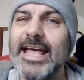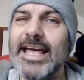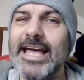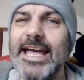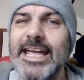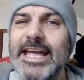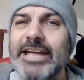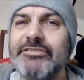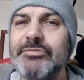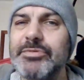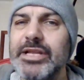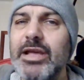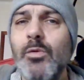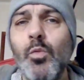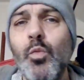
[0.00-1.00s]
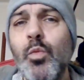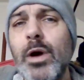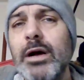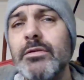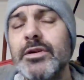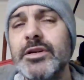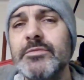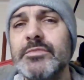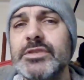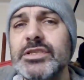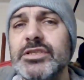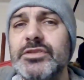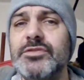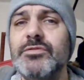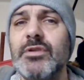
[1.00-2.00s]
Hey everybody, welcome
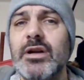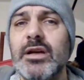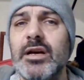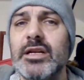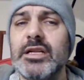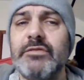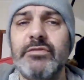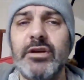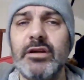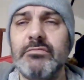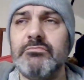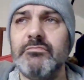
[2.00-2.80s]
to another